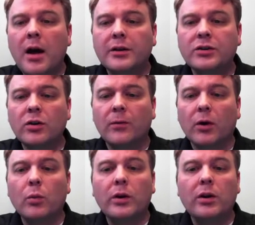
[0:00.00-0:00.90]
server
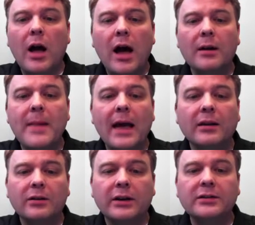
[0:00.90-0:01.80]
will
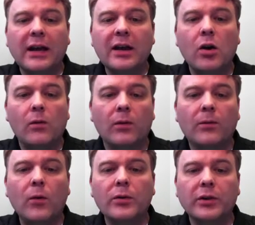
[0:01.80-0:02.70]
automatically take over
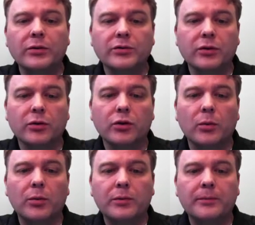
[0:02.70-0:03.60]
for the user
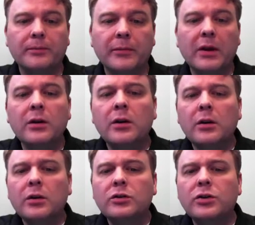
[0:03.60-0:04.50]
group.
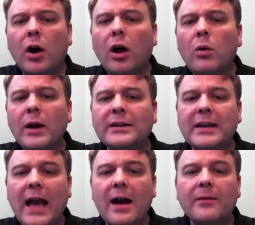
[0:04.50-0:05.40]
To always
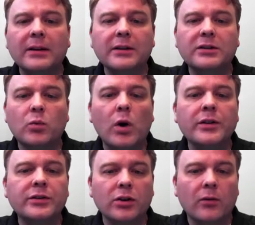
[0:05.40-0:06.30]
have at least one
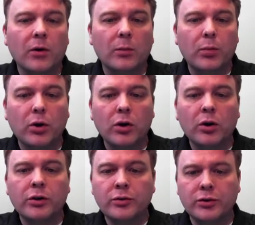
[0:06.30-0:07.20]
server per
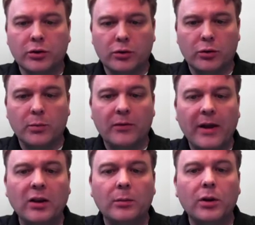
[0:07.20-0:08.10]
user group
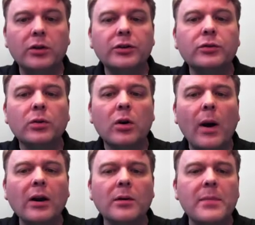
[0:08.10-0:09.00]
available, you
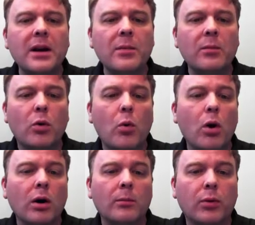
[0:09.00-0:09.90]
require a minimum
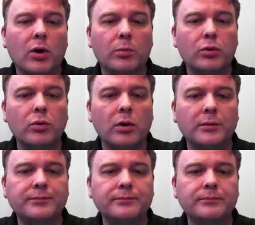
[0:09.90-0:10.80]
quorum per pool.
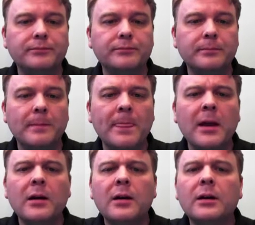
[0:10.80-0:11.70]

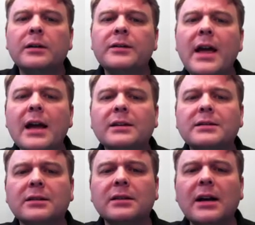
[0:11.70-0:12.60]

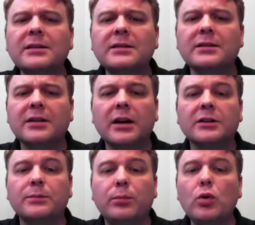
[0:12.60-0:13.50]
Next, let's discuss
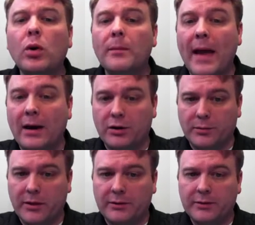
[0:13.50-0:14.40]
pool
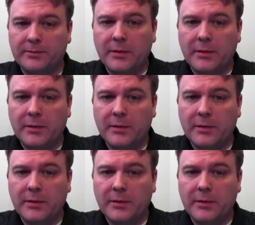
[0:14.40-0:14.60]
management.